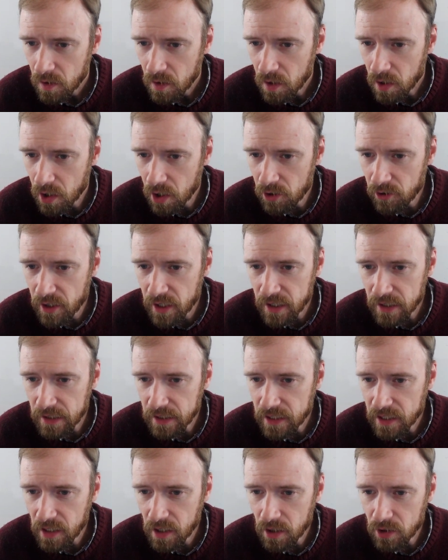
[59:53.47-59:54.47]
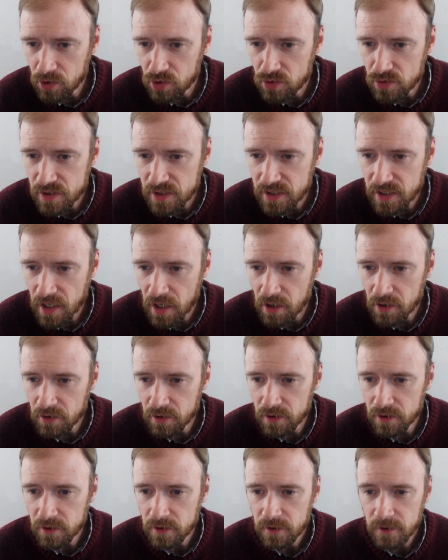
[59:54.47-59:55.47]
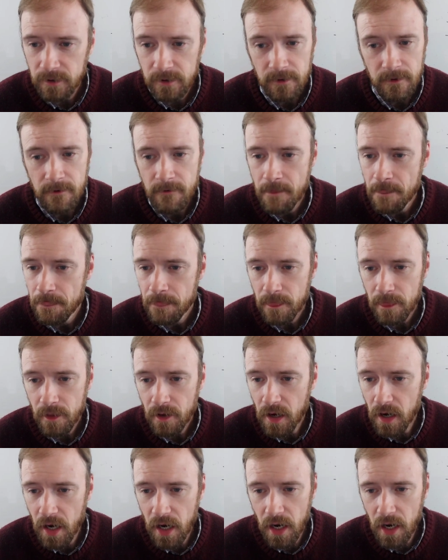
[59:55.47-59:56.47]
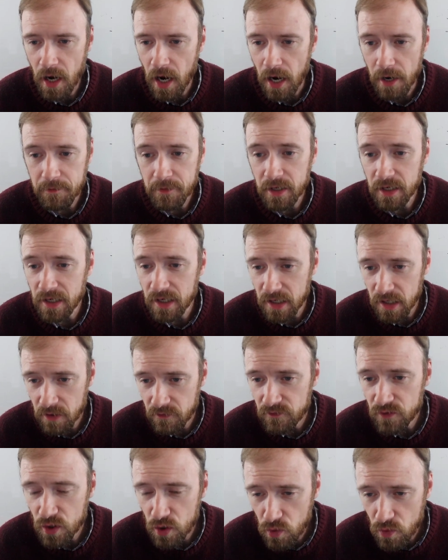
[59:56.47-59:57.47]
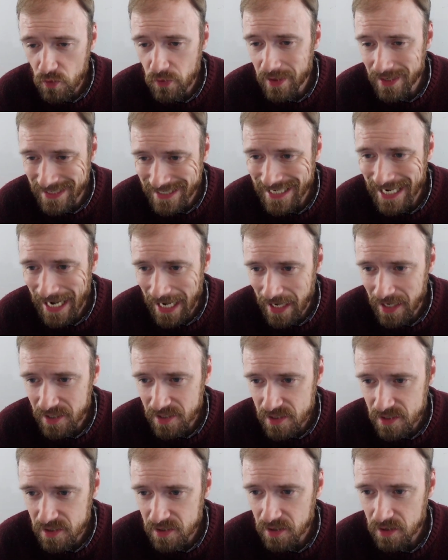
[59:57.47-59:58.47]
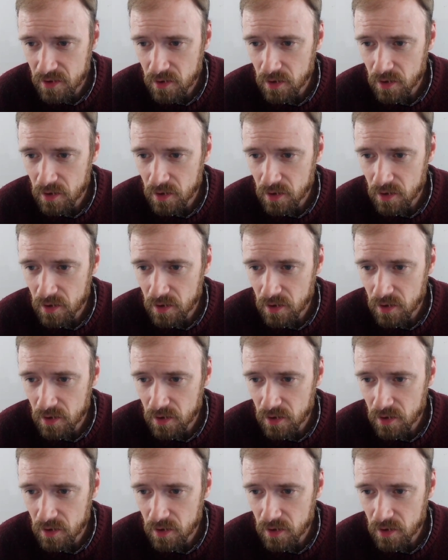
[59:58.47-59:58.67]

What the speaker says: All right, Gilhu Syaler. I'm going to give you the task.